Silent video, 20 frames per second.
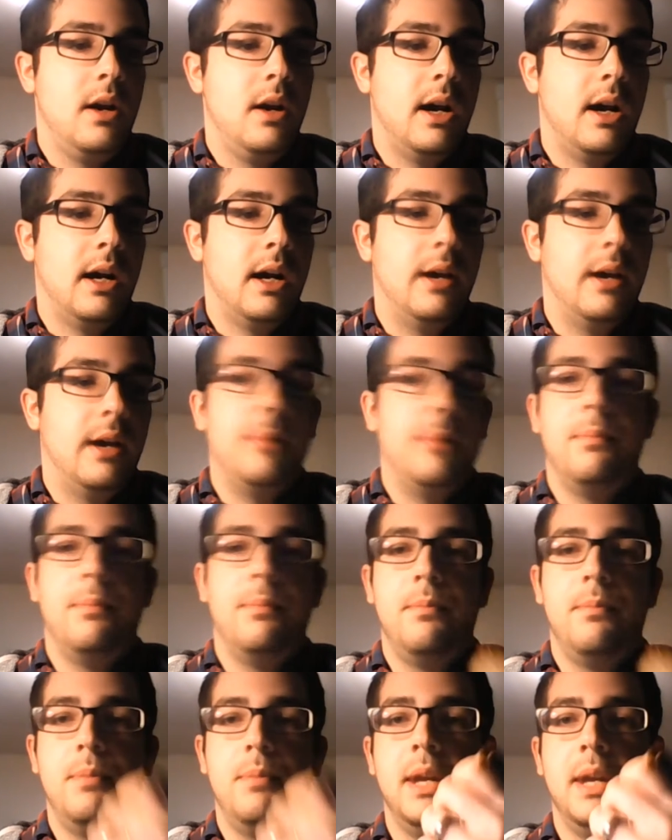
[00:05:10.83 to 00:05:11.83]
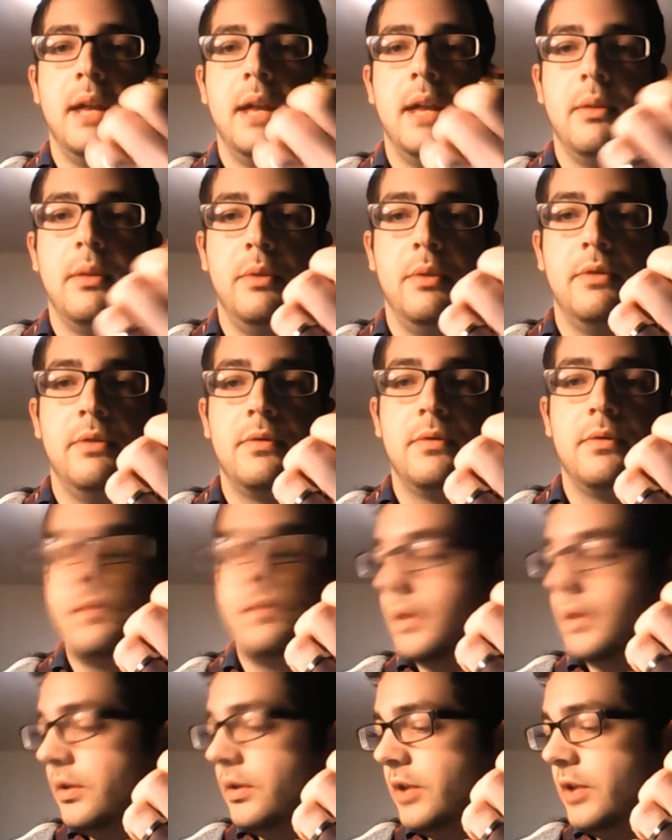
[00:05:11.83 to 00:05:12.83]
But now that we've
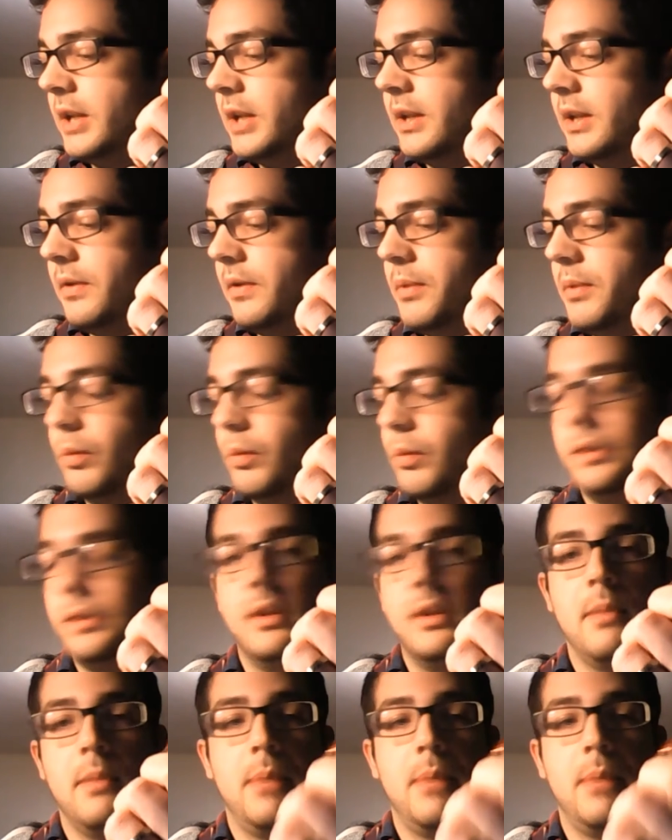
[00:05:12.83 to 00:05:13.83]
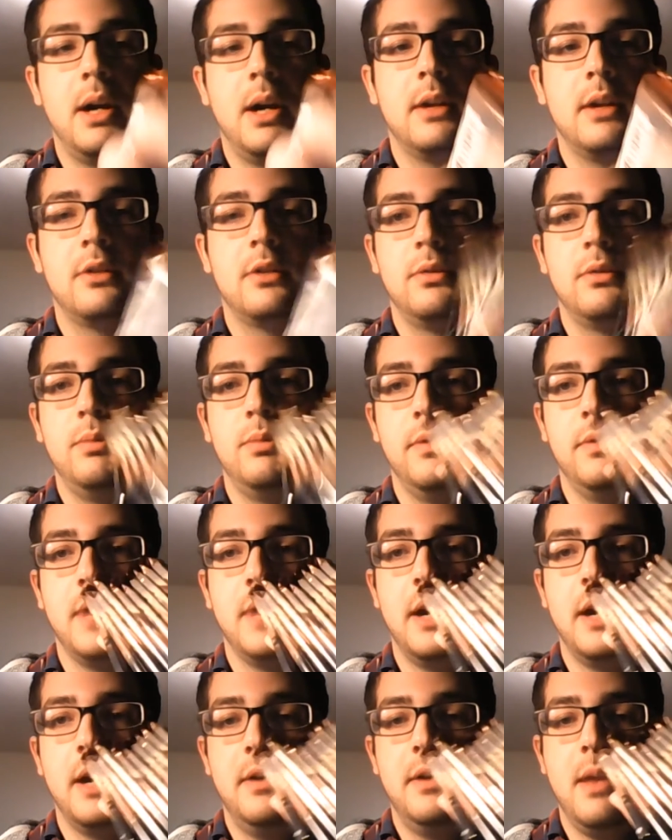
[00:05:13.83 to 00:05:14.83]
checked out what's in the box, we've
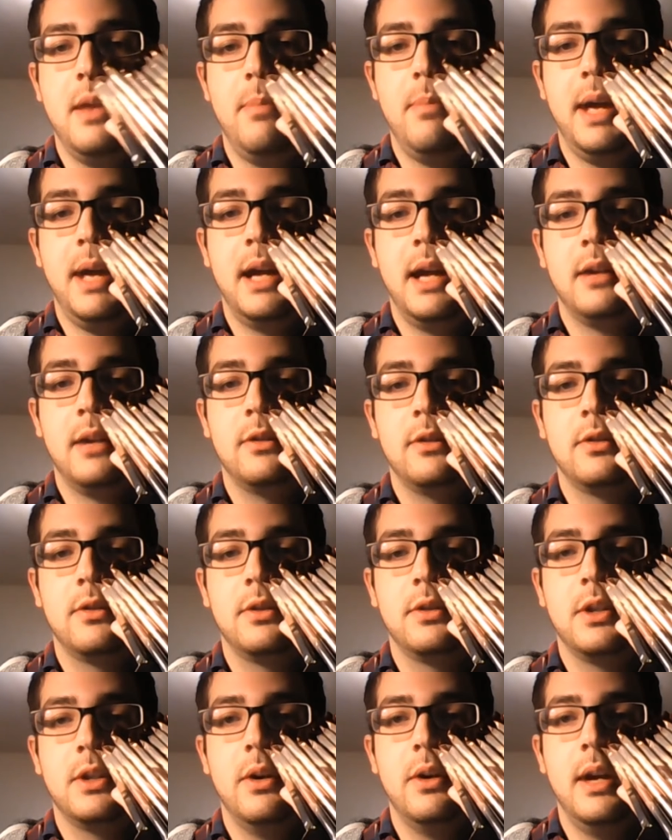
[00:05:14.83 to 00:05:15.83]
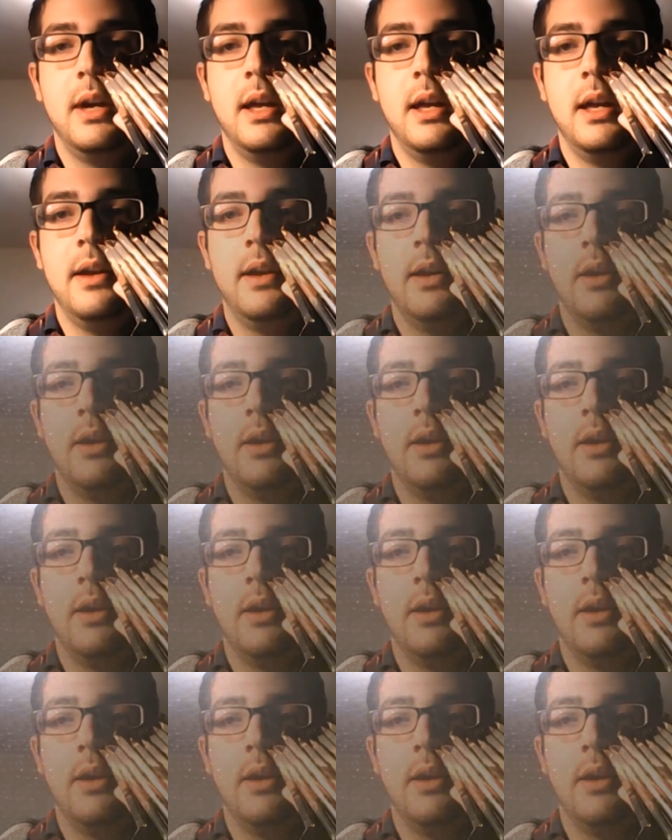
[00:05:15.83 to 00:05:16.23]
got our 10 packs. Let's go ahead and